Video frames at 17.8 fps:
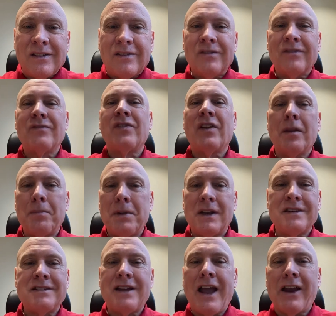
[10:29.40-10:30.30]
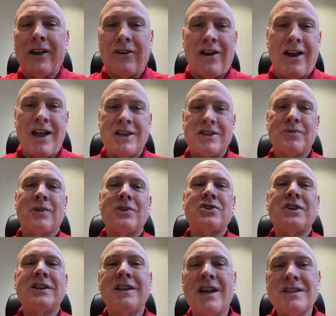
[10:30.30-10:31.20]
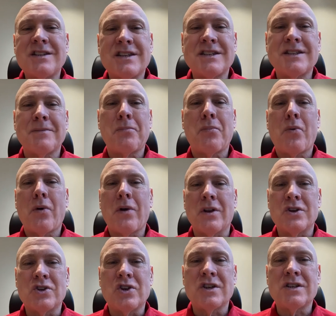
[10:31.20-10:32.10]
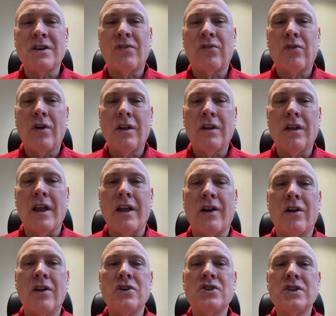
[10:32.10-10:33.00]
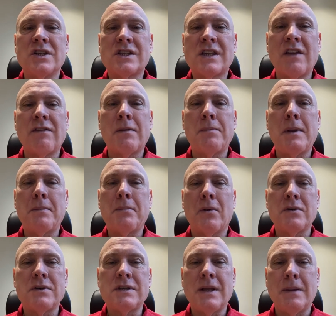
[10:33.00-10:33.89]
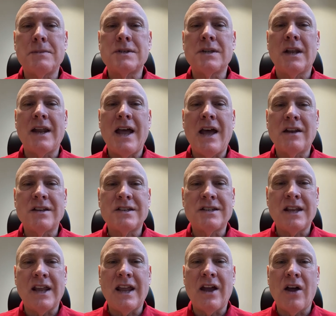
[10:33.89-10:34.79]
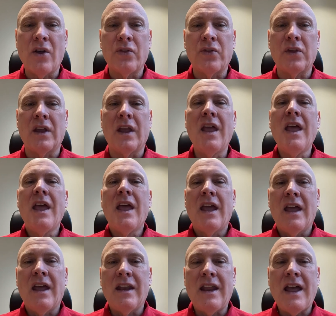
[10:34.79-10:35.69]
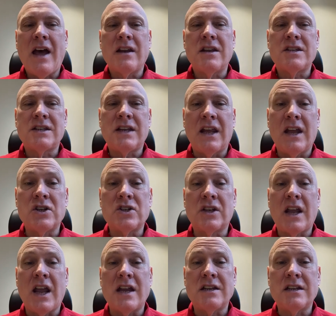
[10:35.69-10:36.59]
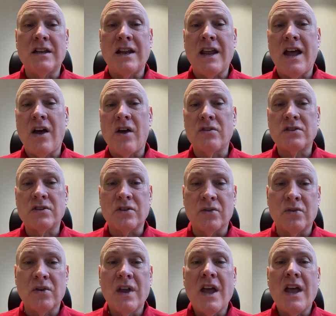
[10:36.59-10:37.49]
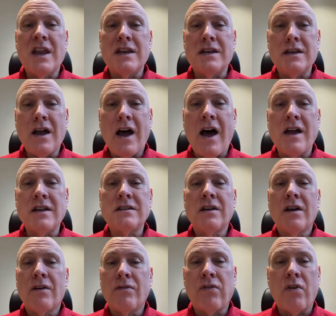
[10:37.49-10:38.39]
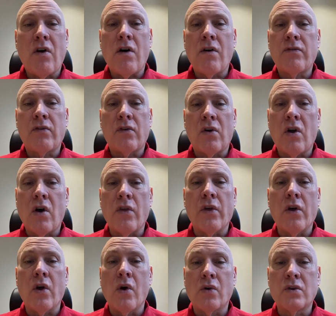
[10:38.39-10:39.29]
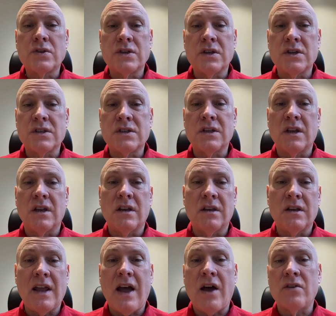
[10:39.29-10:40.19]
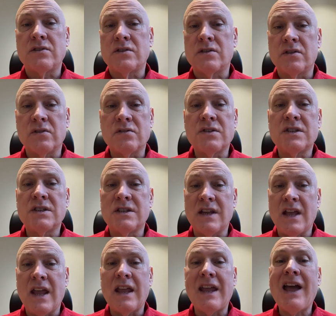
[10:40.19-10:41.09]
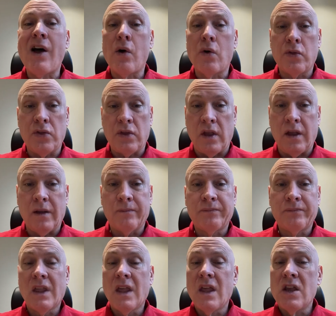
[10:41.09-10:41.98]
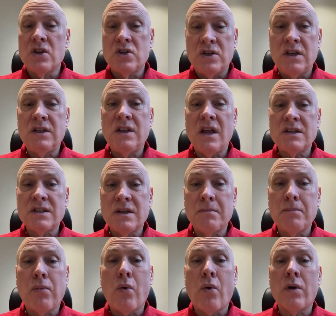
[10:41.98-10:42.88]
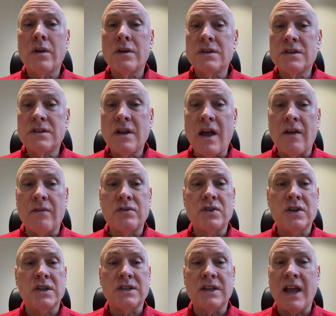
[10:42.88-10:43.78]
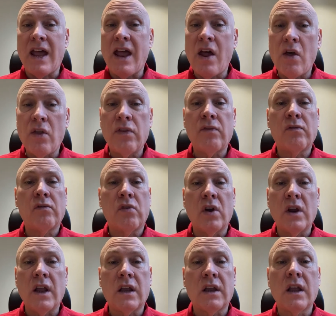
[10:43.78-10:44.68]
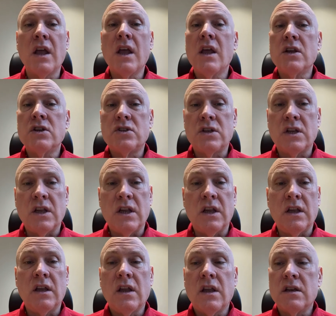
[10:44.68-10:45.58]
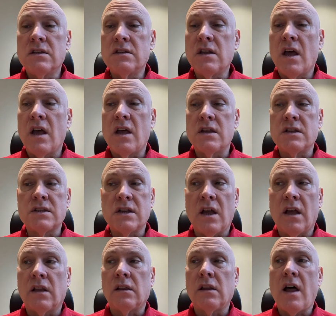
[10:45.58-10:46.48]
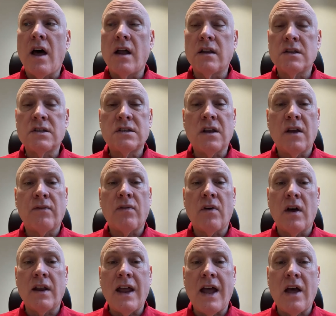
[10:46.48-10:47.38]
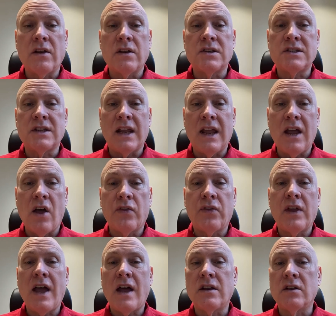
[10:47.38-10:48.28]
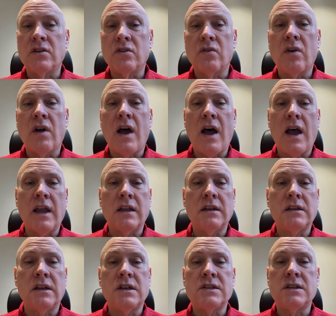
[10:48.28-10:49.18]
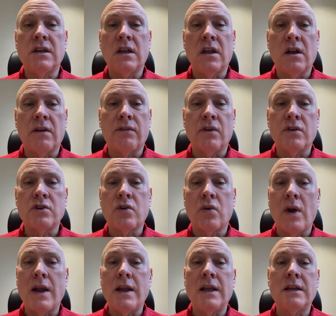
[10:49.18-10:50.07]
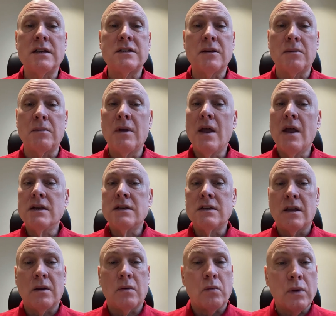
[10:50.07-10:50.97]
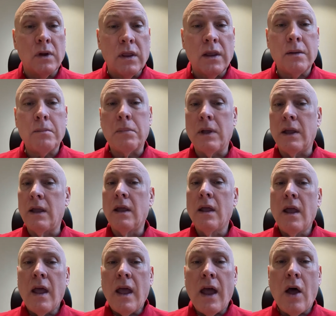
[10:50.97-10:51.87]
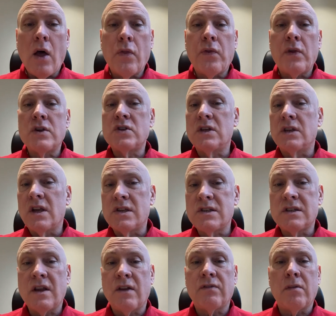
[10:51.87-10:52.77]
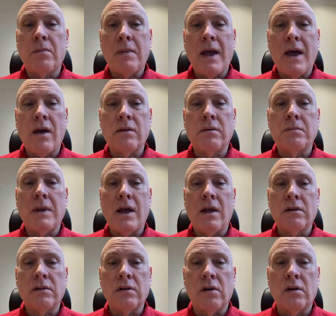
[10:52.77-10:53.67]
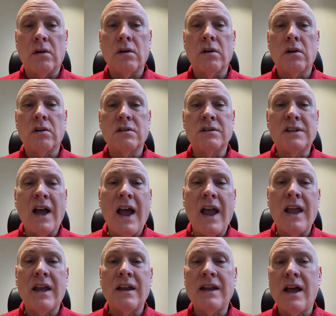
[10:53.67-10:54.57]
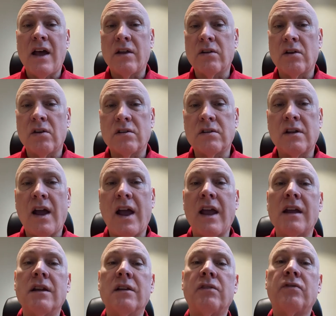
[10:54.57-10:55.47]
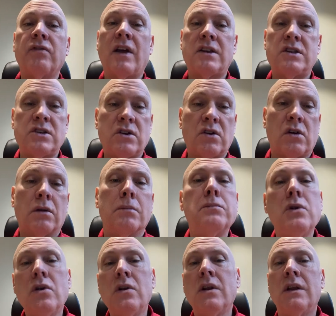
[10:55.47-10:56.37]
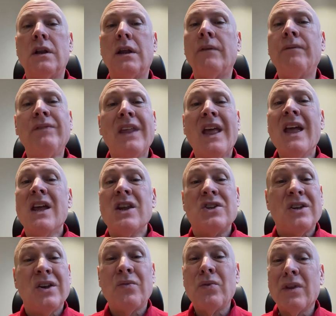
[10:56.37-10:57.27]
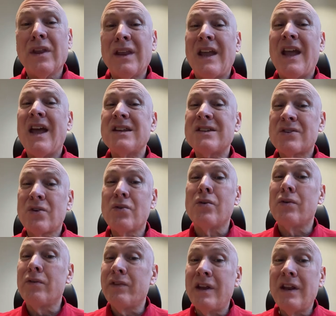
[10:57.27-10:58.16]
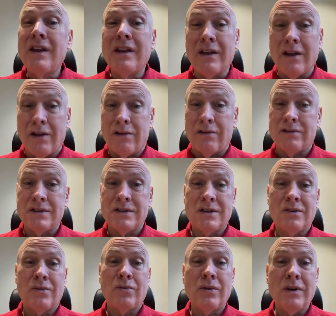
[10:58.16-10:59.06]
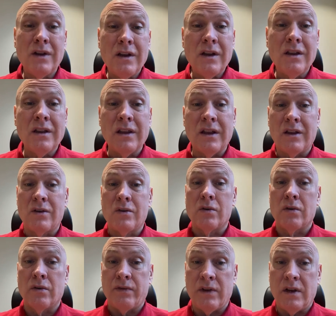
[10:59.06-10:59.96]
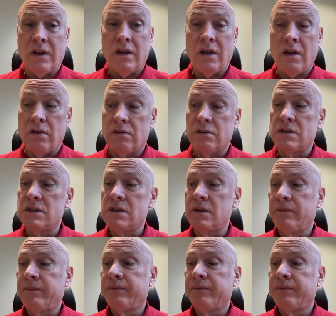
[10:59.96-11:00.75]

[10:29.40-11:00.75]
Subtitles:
Filipina Tiger Eyes, what she does is important. She's a frontliner, and she's giving people tips on how to stay healthy and how to stay educated and how to not fall for all the hoaxes and how to stay healthy. She does important stuff. She's a health freak. She does a lot of stuff on how to stay healthy, how to do high intensity interval training to really be healthy. She does stuff about your diet, how your diet affects your immunity. She really has cool videos, really cool videos.